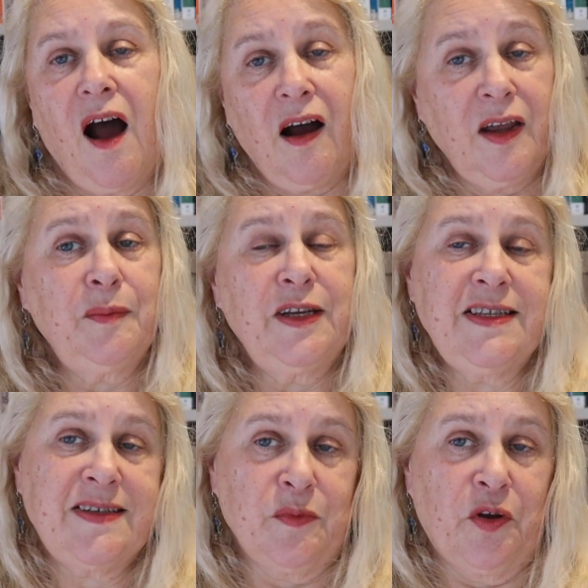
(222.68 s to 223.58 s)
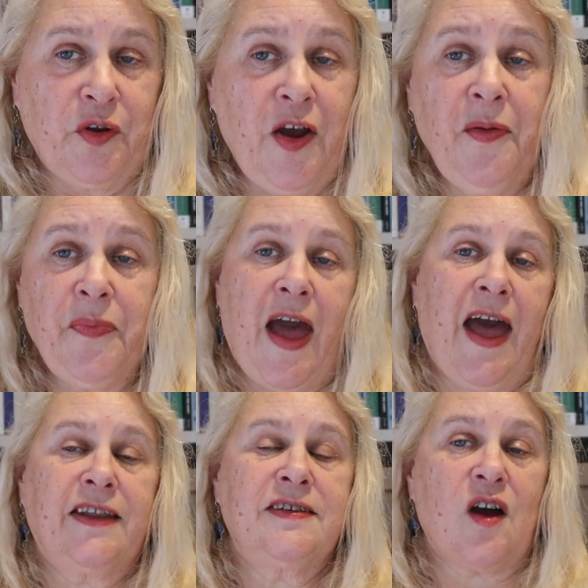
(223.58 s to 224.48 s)
I am Lindsay Milner
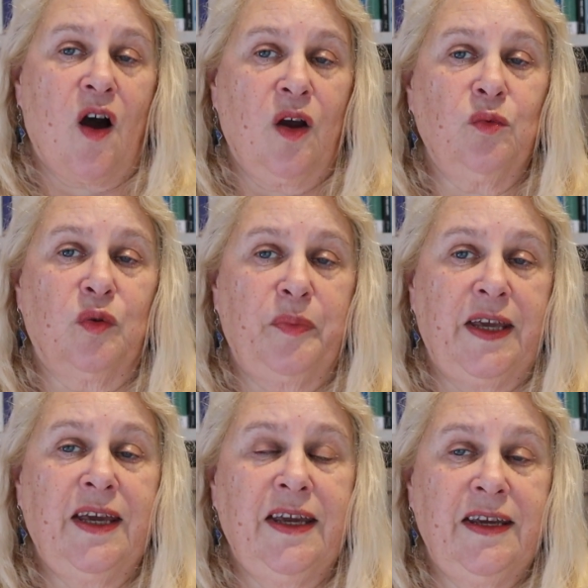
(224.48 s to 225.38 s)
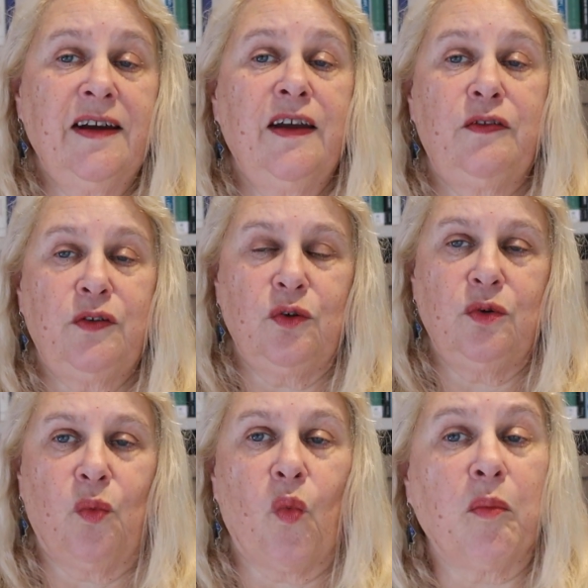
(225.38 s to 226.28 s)
and I will be here if
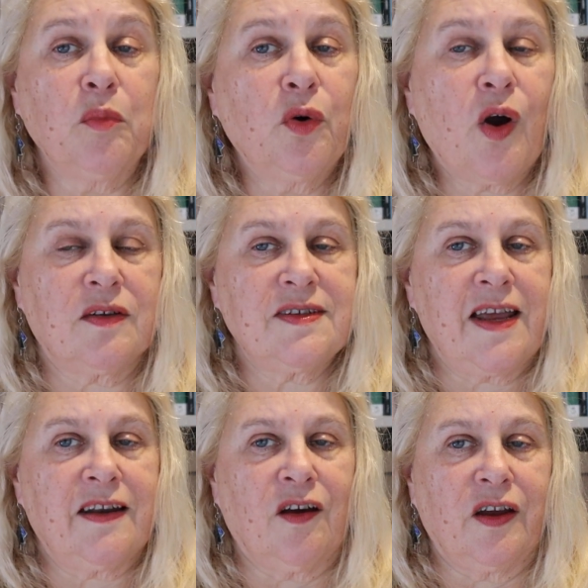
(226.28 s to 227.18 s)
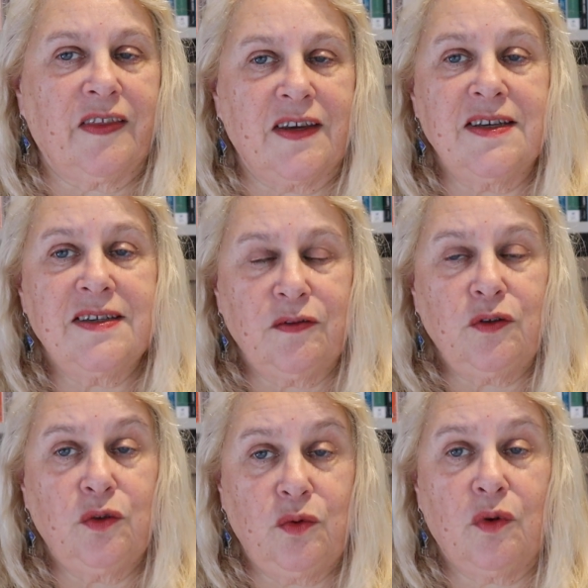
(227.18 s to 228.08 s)
you want more content like this,
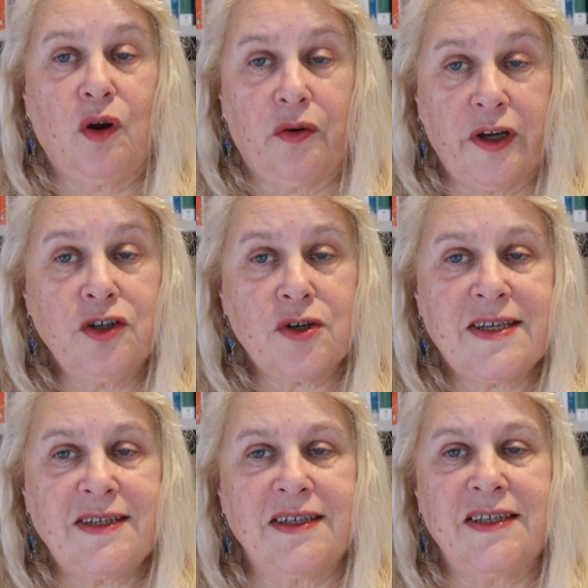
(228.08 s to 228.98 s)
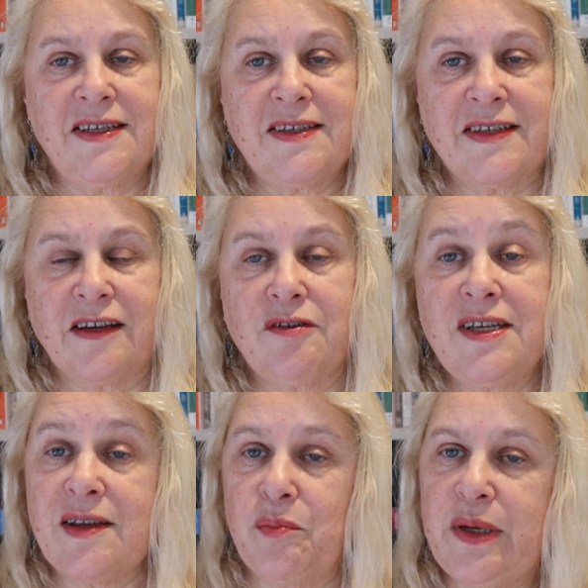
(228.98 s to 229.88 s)
if you are interested in this
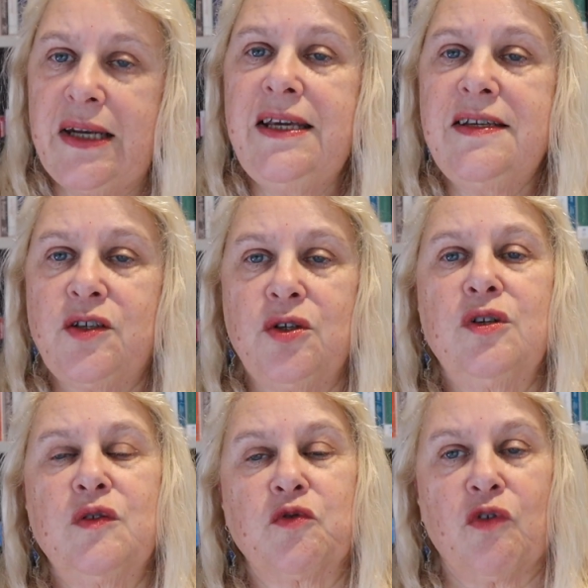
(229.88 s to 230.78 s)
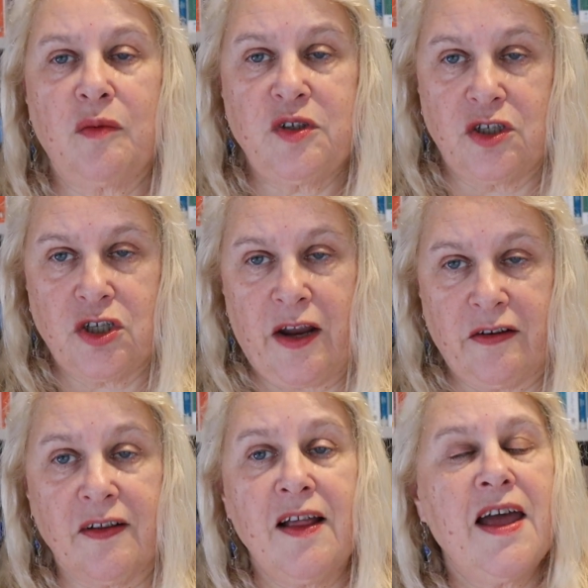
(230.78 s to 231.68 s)
series then please do subscribe to the
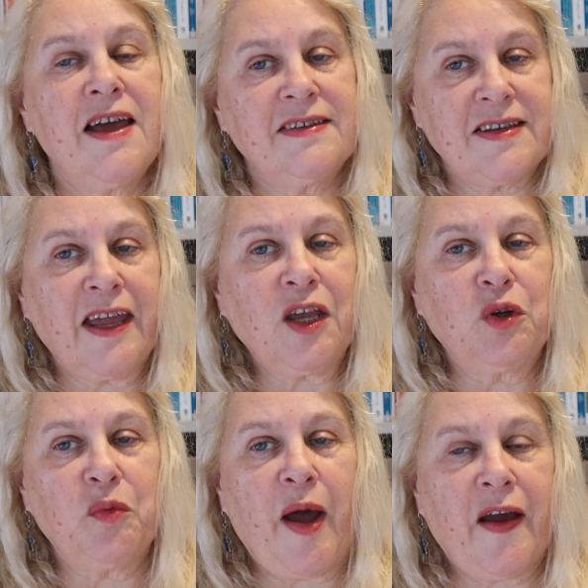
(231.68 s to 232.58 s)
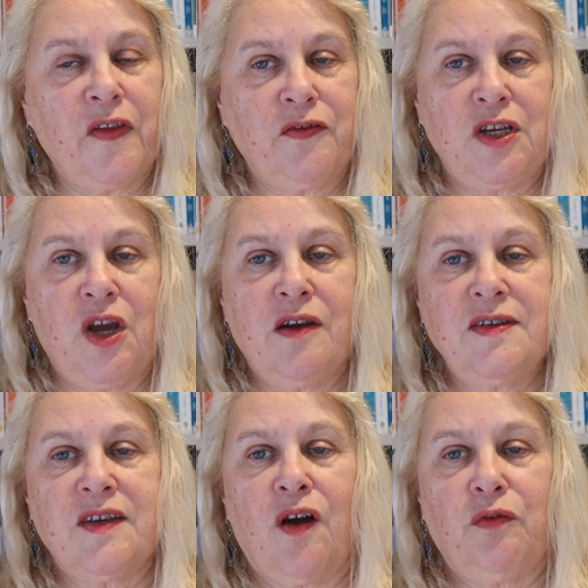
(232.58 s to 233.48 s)
channel. Take a look back at the
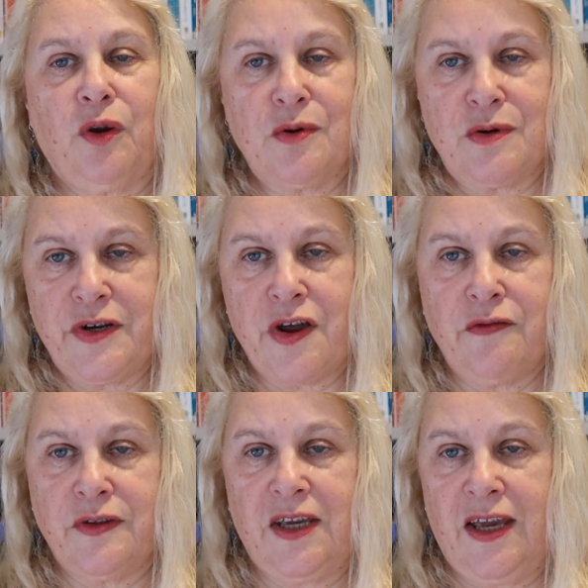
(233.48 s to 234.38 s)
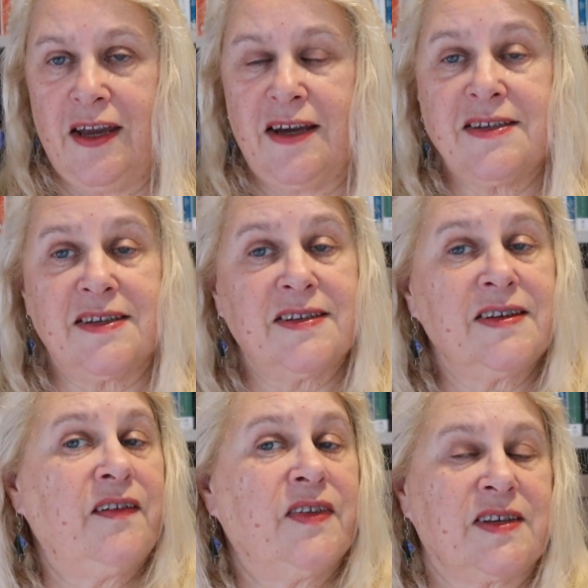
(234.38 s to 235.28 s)
videos that I've recorded over the years and
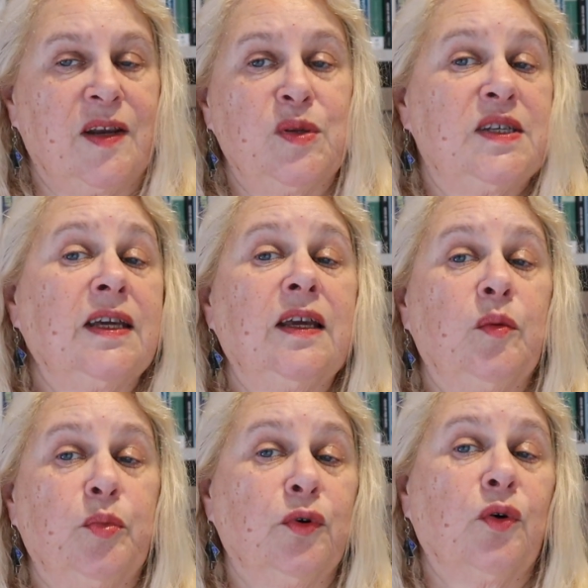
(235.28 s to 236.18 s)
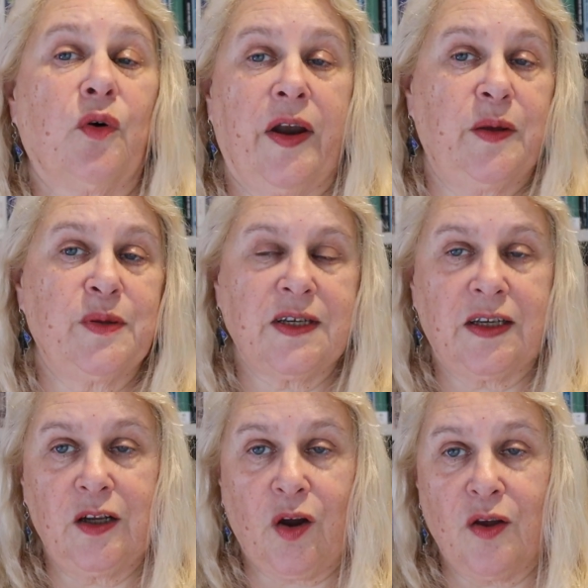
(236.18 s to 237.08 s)
see if there's any particular book or any
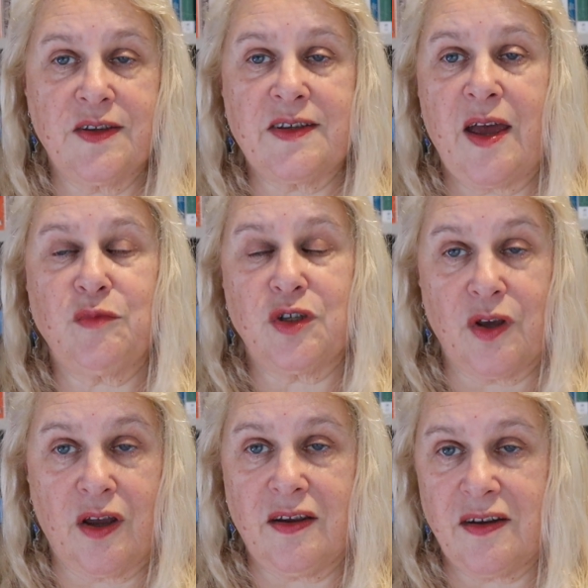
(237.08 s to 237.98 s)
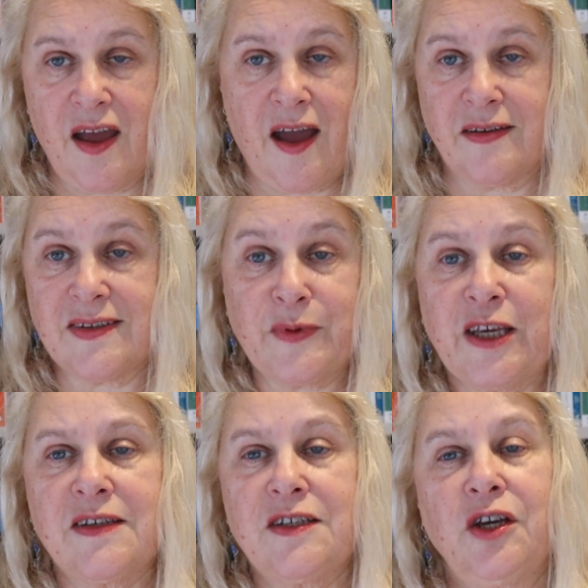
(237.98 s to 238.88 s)
particular concept that uh,
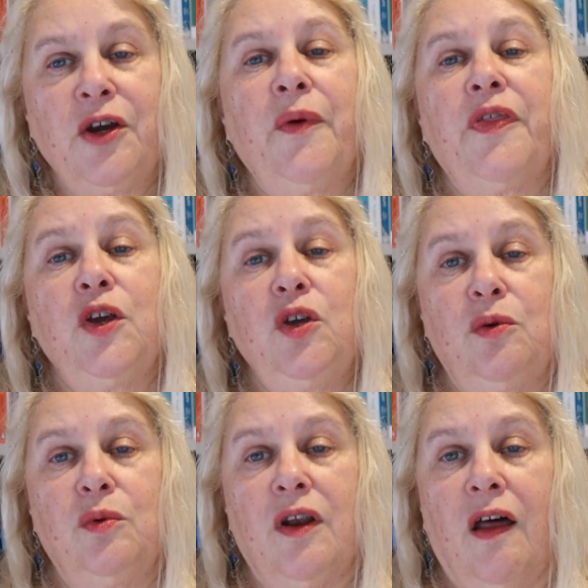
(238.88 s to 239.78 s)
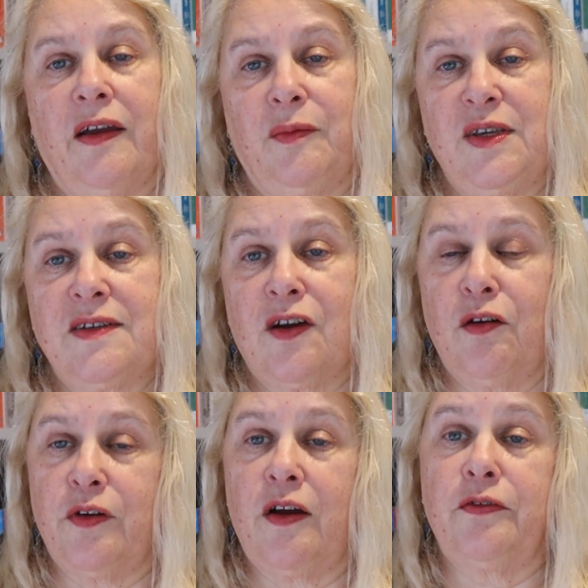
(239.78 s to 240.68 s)
speaks to you that you would like me to
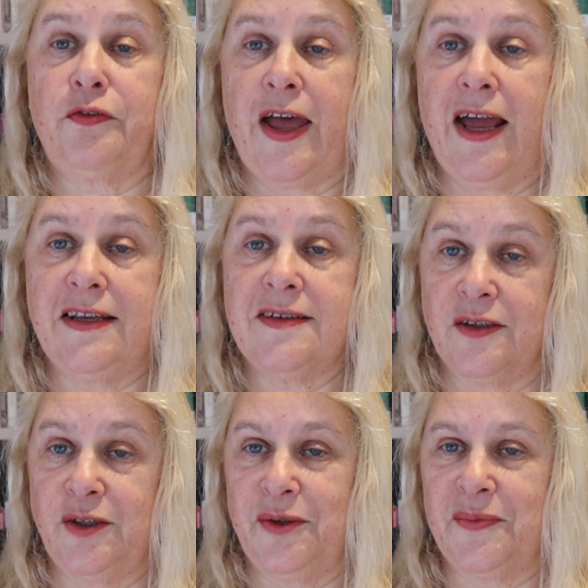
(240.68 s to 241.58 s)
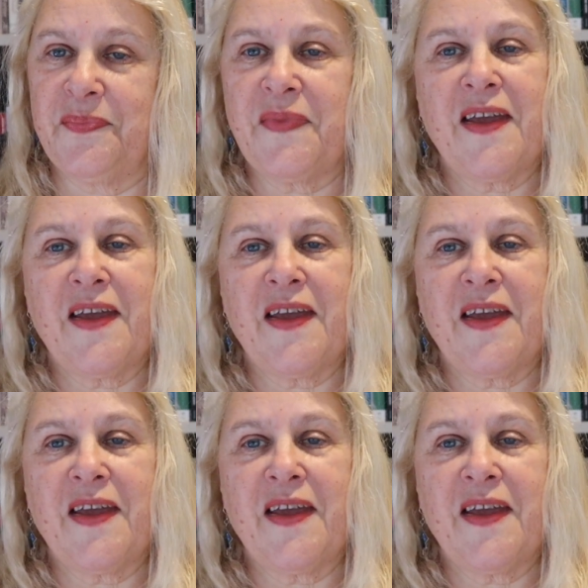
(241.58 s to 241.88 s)
cover fairly soon.